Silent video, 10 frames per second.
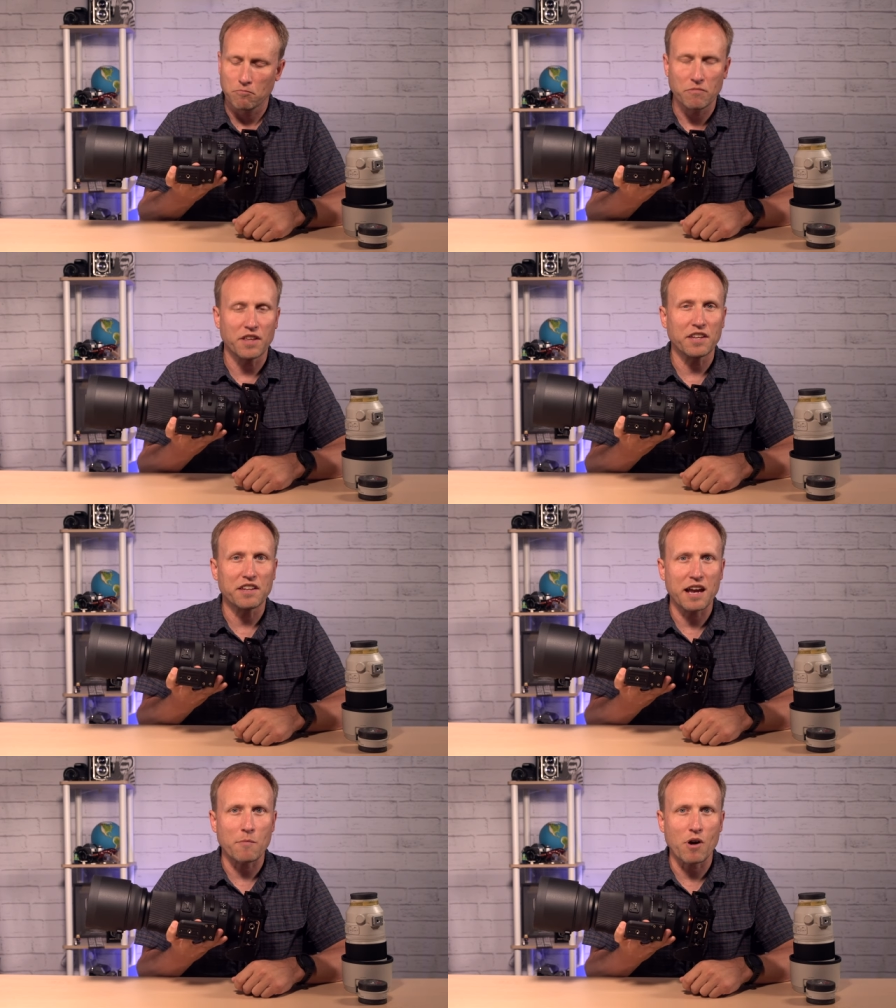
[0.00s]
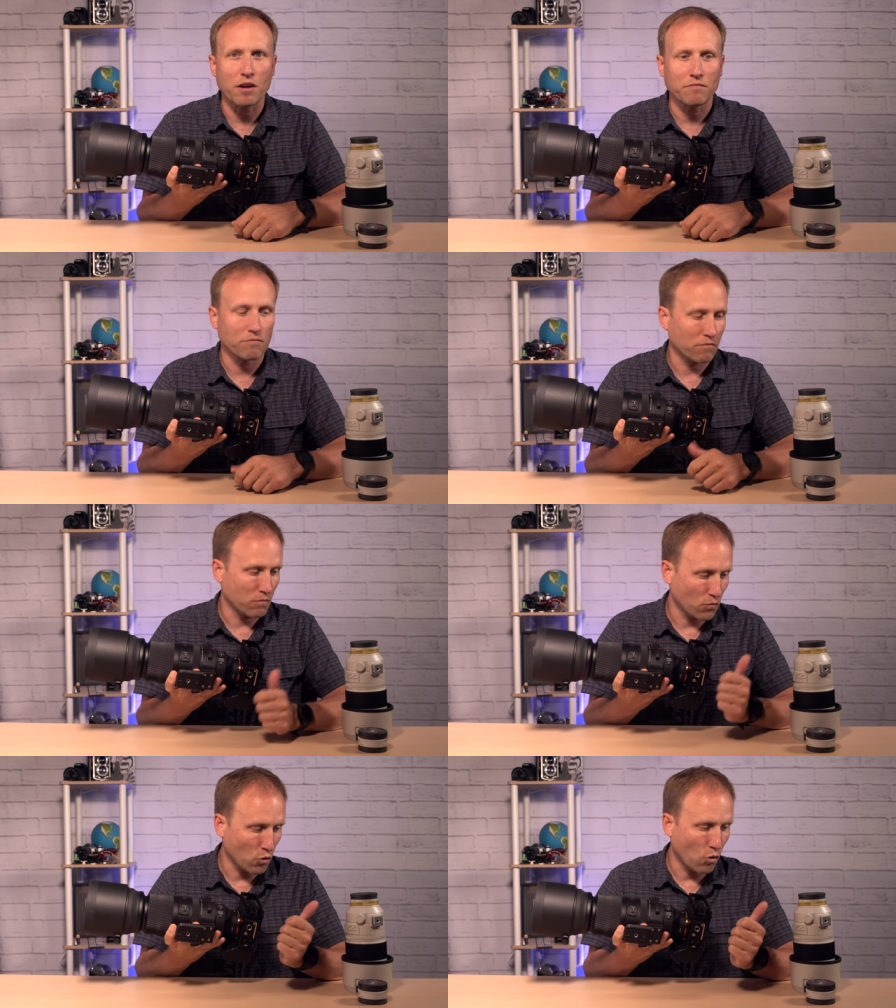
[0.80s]
than the Tamron
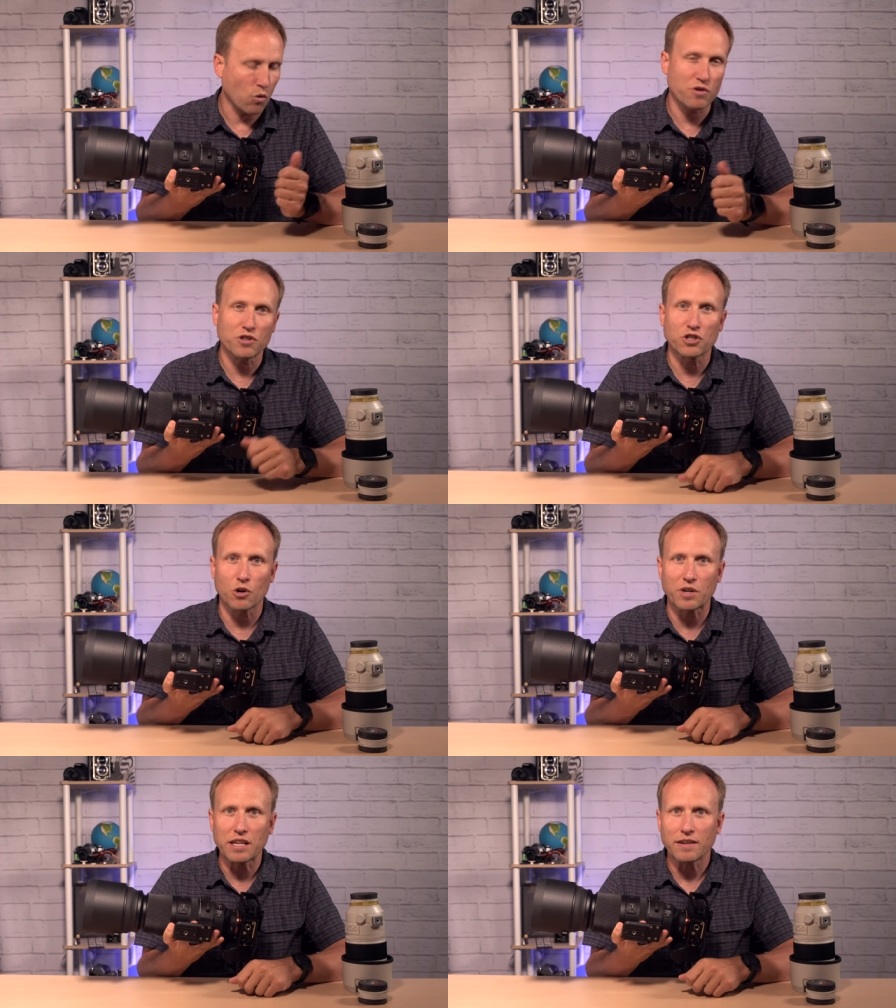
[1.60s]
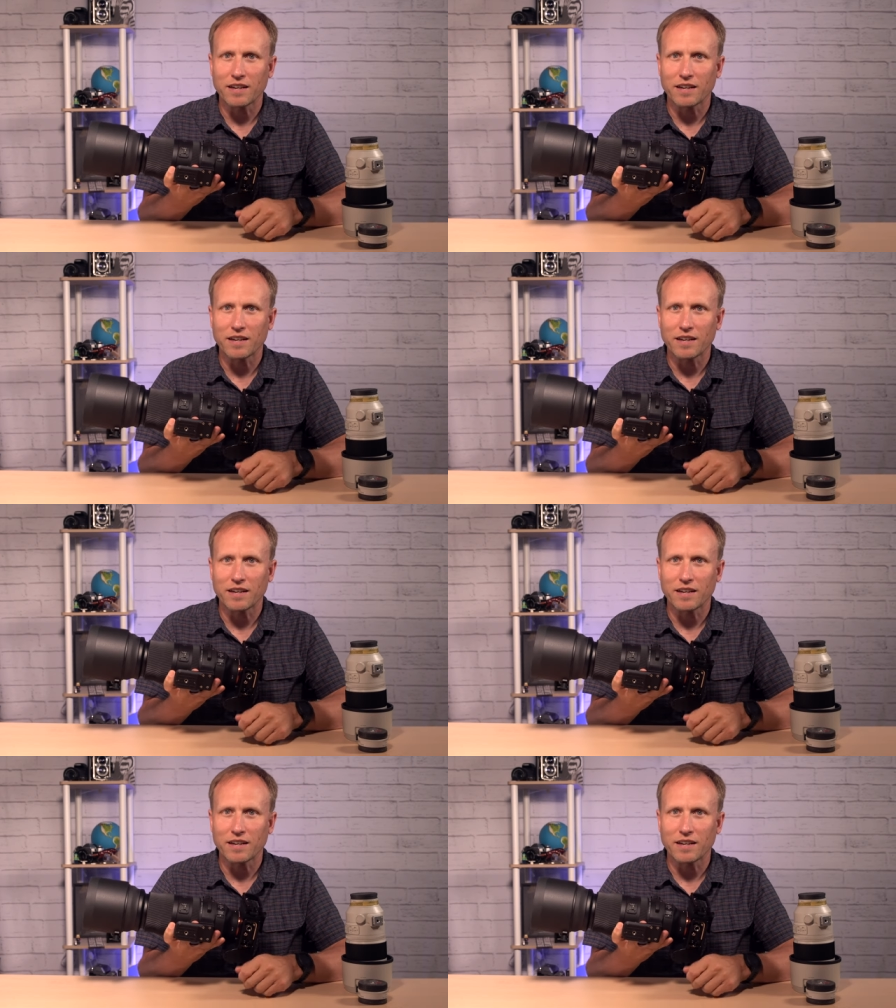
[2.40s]
or the Sony.